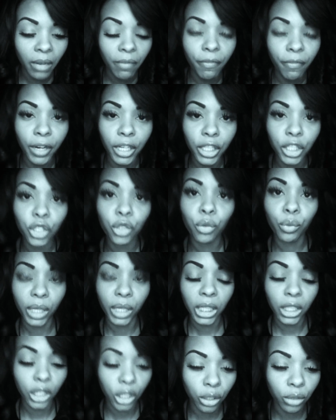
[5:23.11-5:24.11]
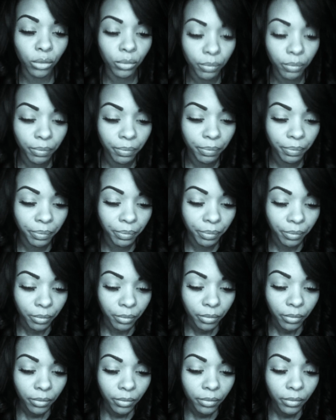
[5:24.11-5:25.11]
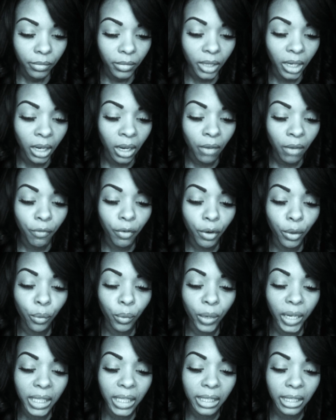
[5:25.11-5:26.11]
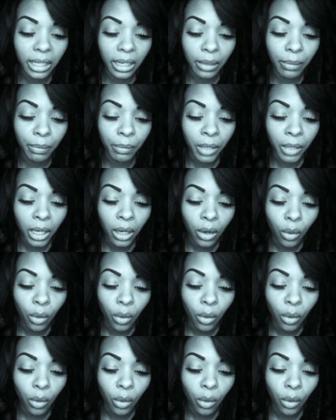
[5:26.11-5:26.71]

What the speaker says: Verse 22. For wisdom,